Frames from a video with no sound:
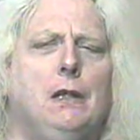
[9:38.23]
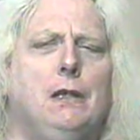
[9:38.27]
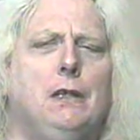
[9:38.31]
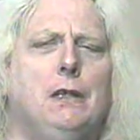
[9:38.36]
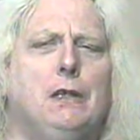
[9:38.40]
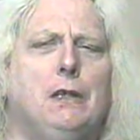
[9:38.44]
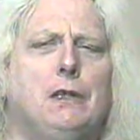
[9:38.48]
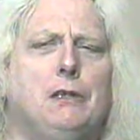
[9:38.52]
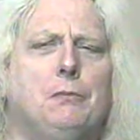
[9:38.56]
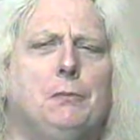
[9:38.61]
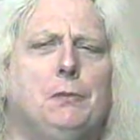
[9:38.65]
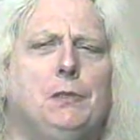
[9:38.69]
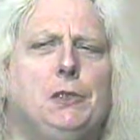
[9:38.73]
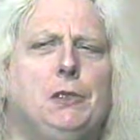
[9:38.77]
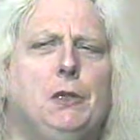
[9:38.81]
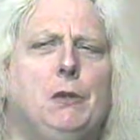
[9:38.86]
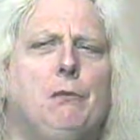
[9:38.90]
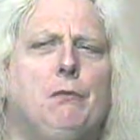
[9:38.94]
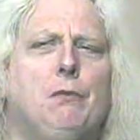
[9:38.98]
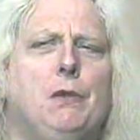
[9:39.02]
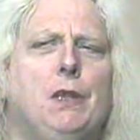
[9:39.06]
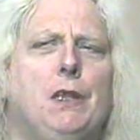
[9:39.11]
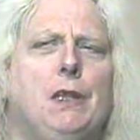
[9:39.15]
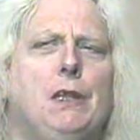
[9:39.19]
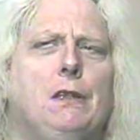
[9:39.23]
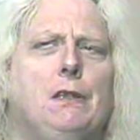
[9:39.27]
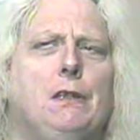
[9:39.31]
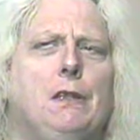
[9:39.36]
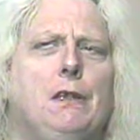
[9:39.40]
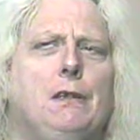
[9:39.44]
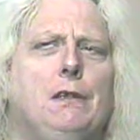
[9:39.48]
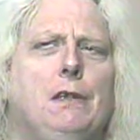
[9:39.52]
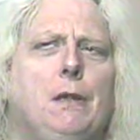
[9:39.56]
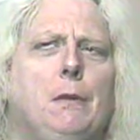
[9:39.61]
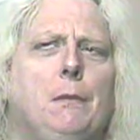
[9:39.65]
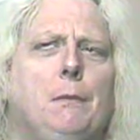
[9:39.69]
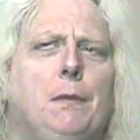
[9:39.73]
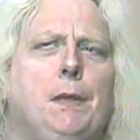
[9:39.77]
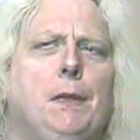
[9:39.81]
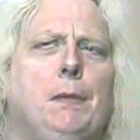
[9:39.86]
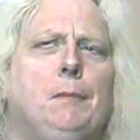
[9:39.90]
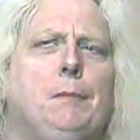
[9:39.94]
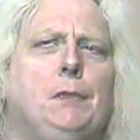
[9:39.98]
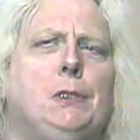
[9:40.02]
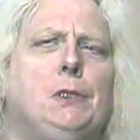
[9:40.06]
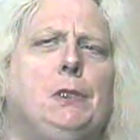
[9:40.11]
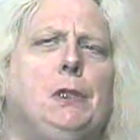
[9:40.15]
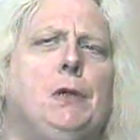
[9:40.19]
because Michele really, you know, me
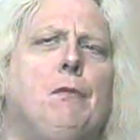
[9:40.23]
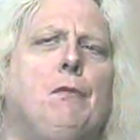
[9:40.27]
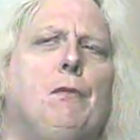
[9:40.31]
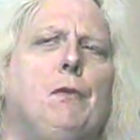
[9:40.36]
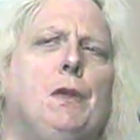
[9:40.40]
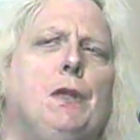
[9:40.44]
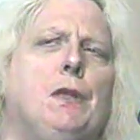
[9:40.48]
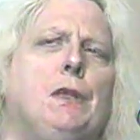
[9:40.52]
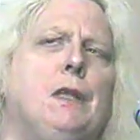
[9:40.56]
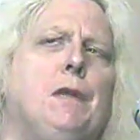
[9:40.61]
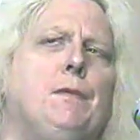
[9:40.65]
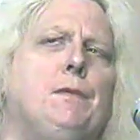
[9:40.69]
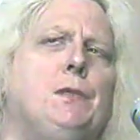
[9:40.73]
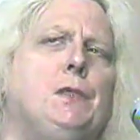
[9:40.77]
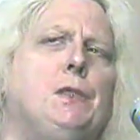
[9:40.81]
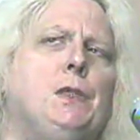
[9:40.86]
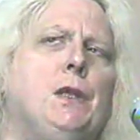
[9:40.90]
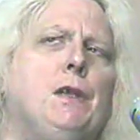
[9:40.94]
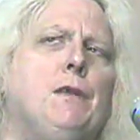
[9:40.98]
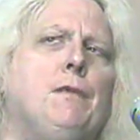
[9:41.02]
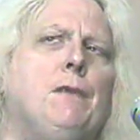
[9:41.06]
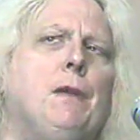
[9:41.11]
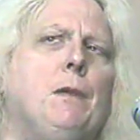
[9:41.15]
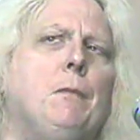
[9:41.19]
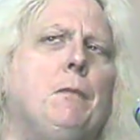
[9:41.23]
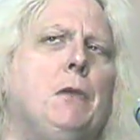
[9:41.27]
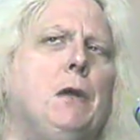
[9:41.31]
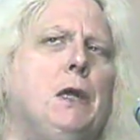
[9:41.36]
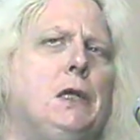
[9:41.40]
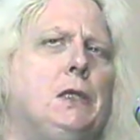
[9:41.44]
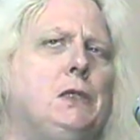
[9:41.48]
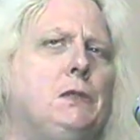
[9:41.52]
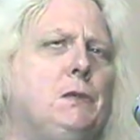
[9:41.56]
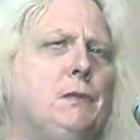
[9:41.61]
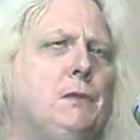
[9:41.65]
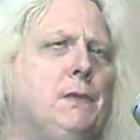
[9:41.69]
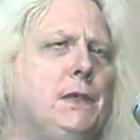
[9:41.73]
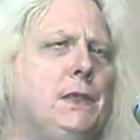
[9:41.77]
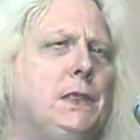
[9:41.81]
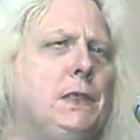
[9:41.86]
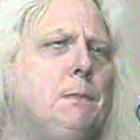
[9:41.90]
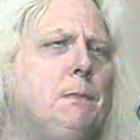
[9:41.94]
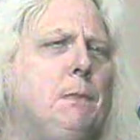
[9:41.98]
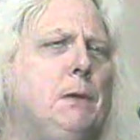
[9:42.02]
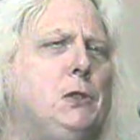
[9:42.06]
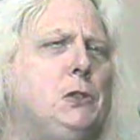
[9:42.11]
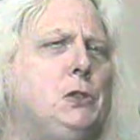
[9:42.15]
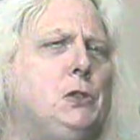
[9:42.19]
and Michele really love each other very much. We're very
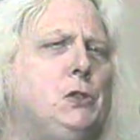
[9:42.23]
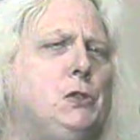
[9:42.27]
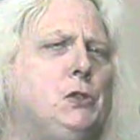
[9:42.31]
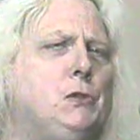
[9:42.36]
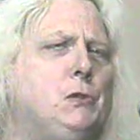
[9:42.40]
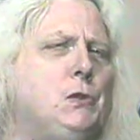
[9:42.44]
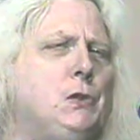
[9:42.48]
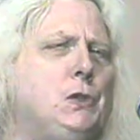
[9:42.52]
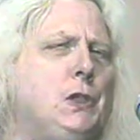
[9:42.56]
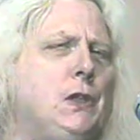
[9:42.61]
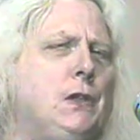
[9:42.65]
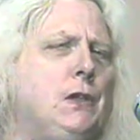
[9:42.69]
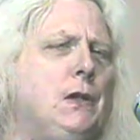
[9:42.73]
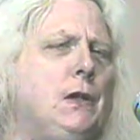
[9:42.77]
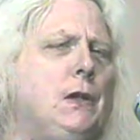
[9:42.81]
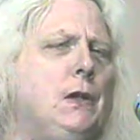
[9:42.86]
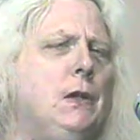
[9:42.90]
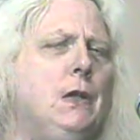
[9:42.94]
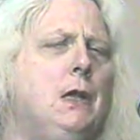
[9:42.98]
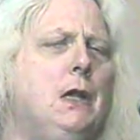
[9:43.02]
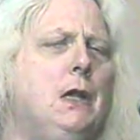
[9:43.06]
special to each other.